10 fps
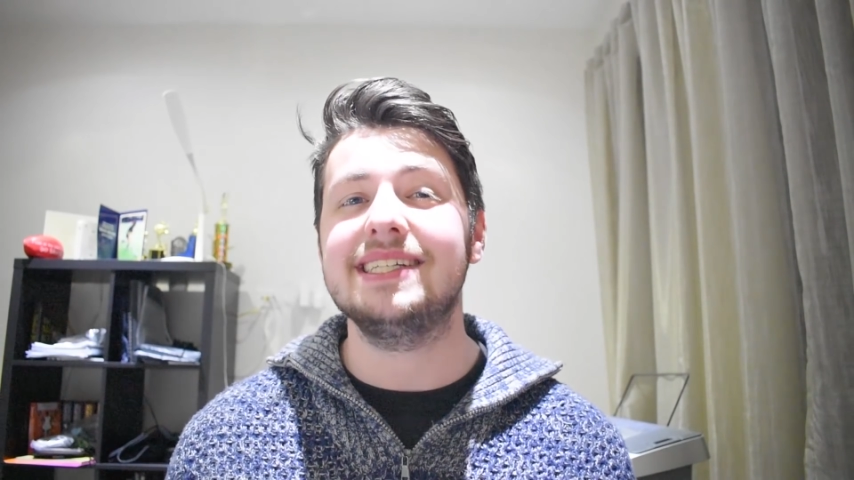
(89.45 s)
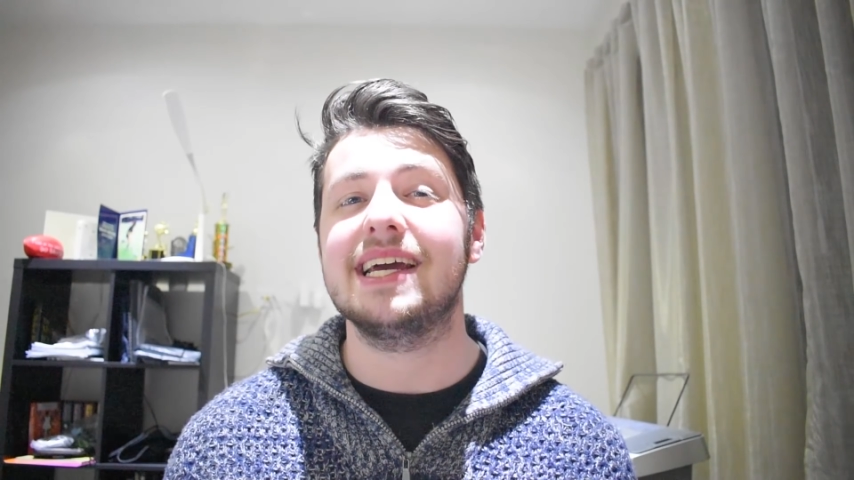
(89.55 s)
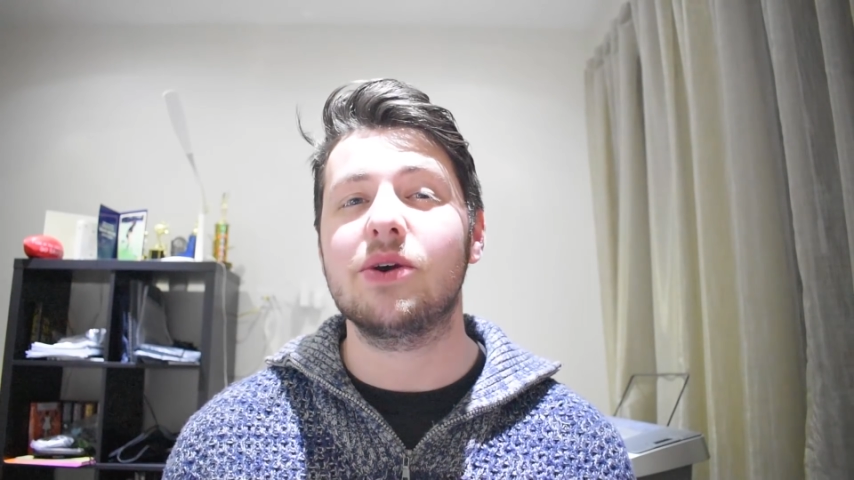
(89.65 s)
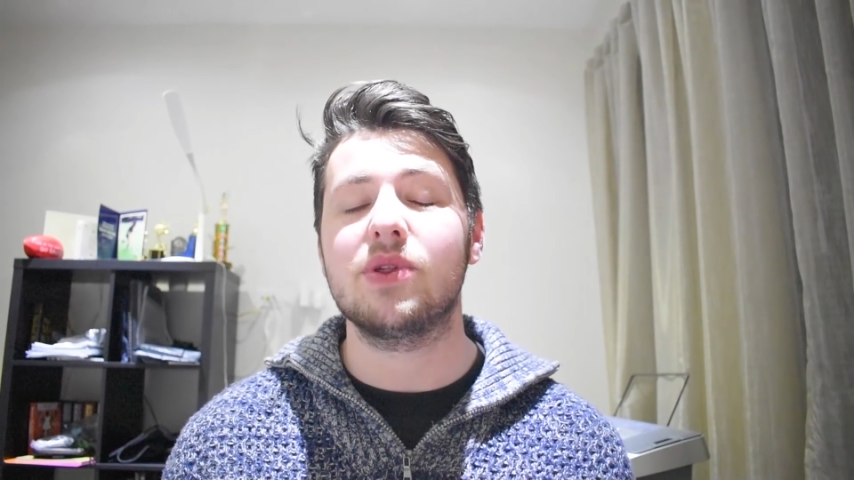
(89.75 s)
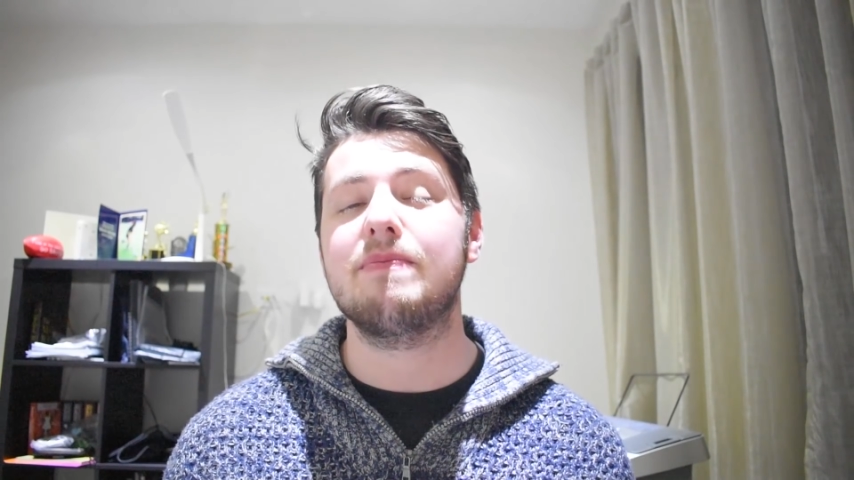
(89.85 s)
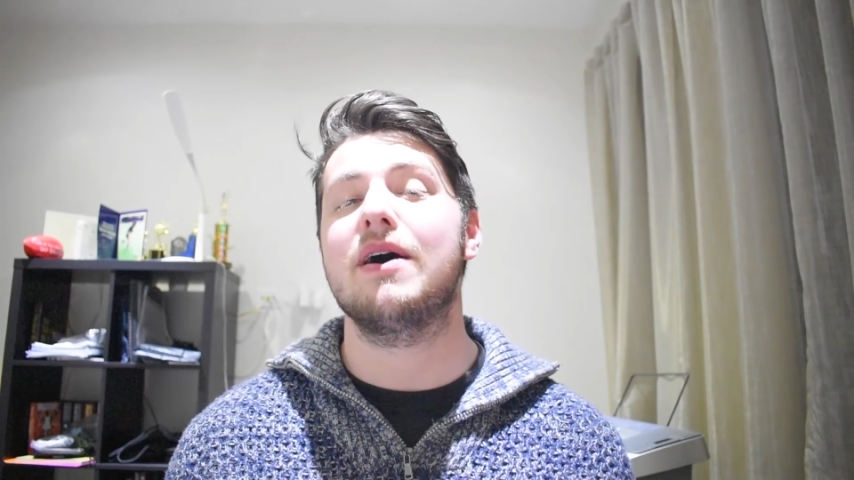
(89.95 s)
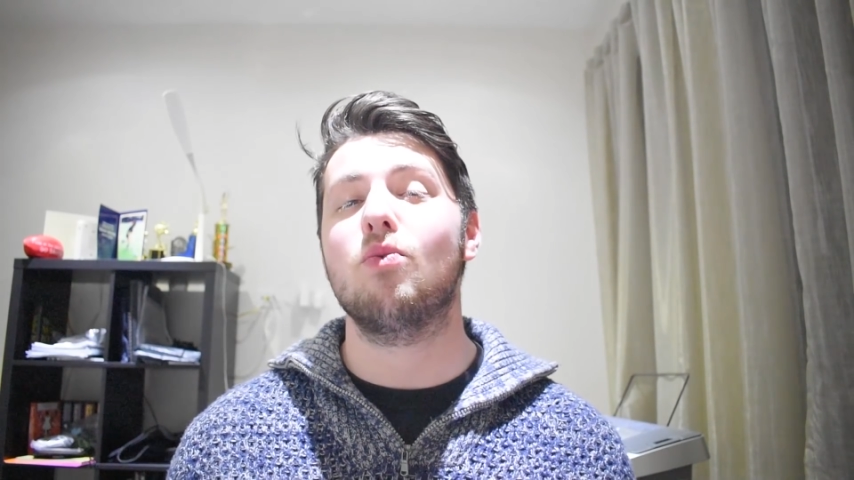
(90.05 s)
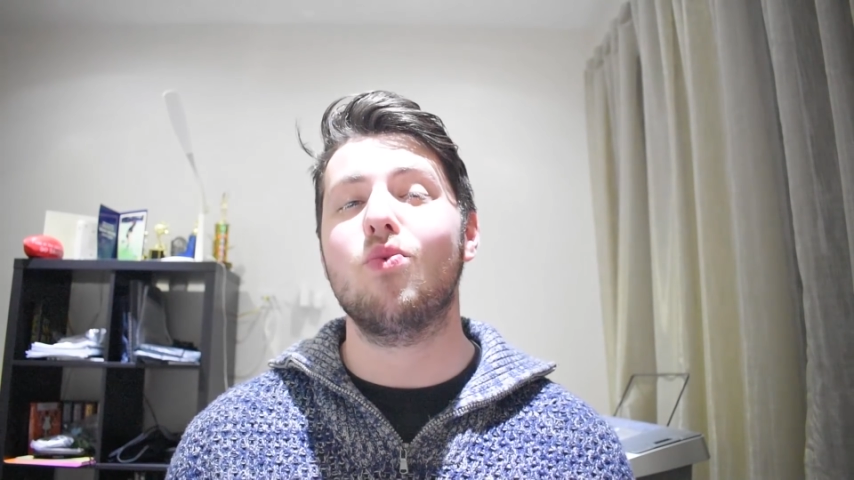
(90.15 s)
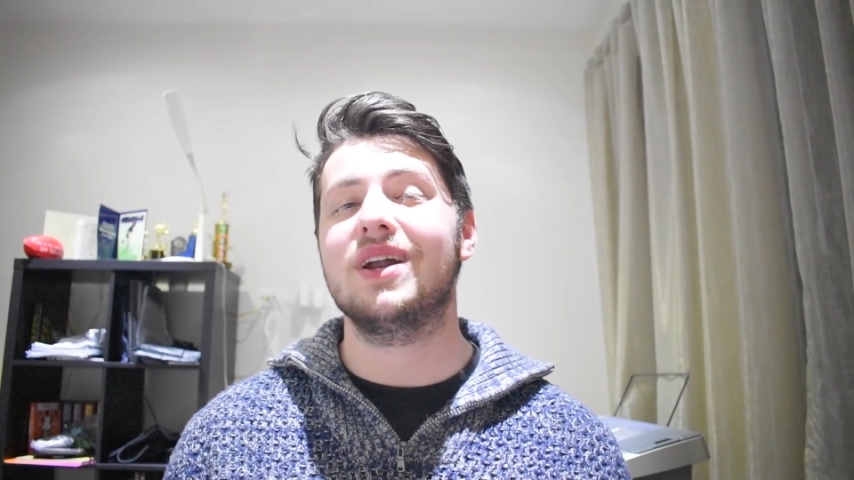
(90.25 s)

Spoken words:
tank with about